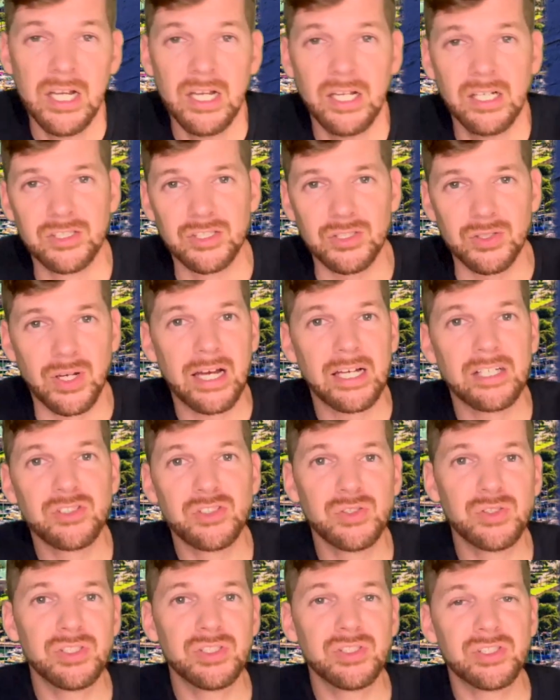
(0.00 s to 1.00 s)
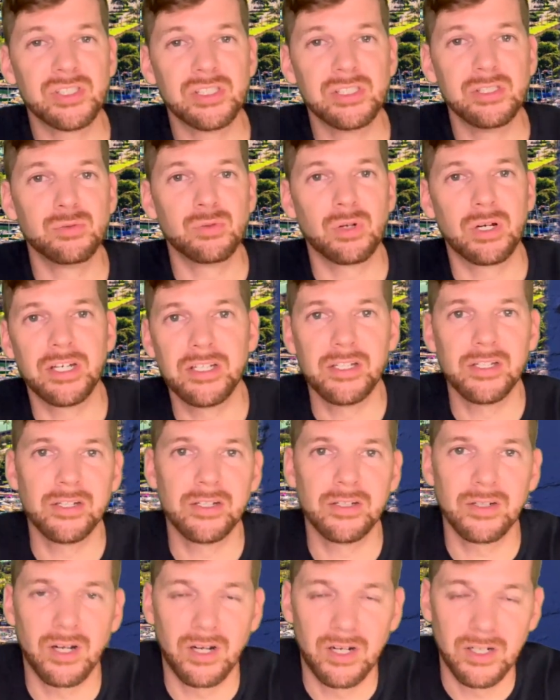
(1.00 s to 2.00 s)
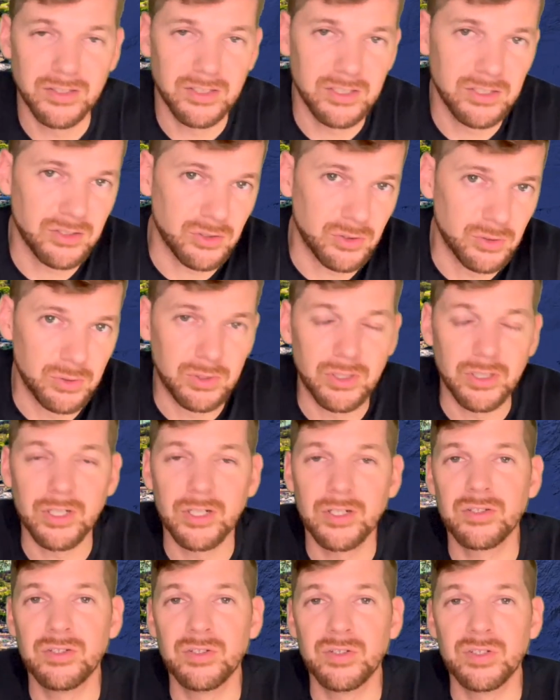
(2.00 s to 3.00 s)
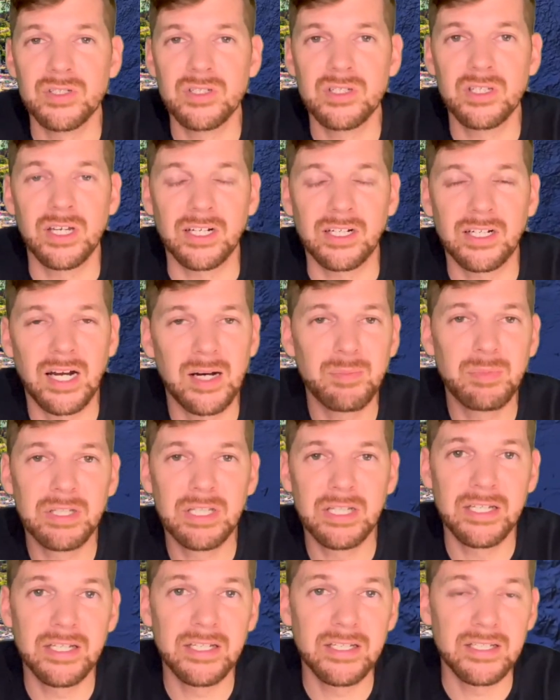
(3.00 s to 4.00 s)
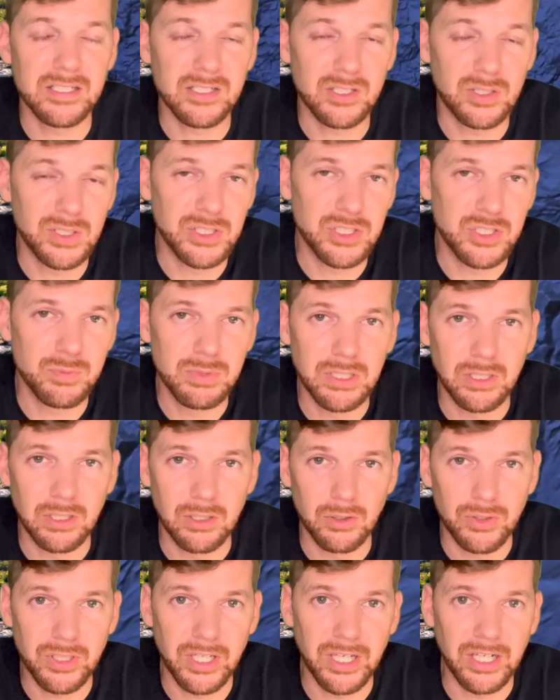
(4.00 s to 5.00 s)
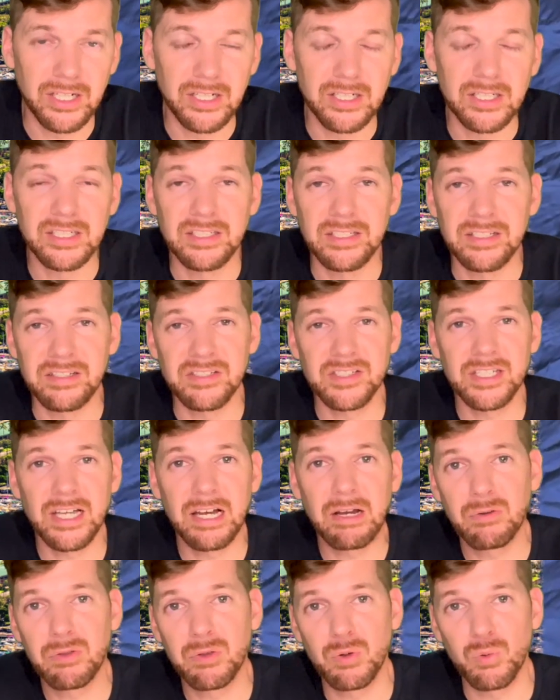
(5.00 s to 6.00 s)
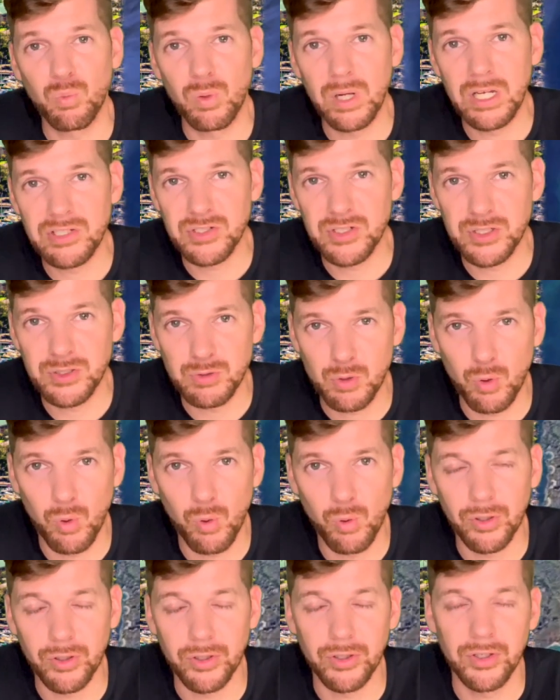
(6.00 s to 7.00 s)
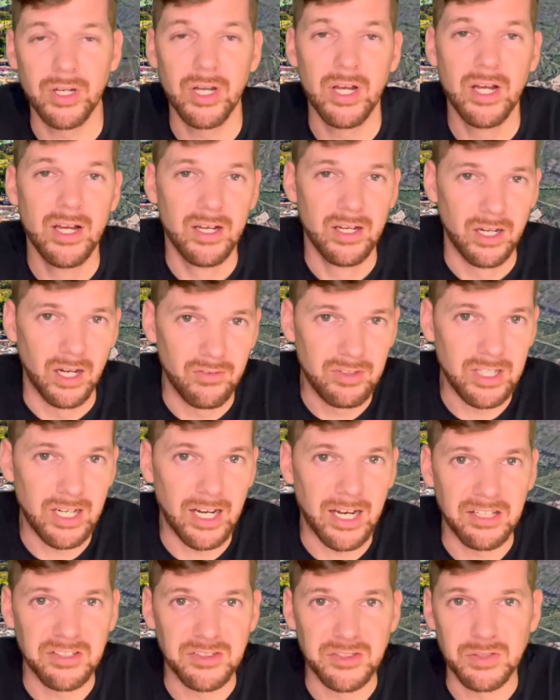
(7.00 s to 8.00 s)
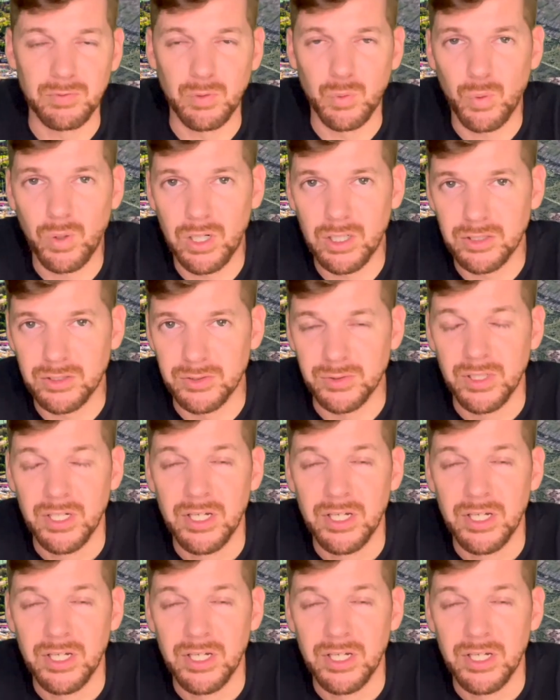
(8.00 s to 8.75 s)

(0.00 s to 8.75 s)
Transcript: So as you can see right here on this Google Earth, you can see that Kapolei is going to be located in the southwestern corner of the island of Oahu.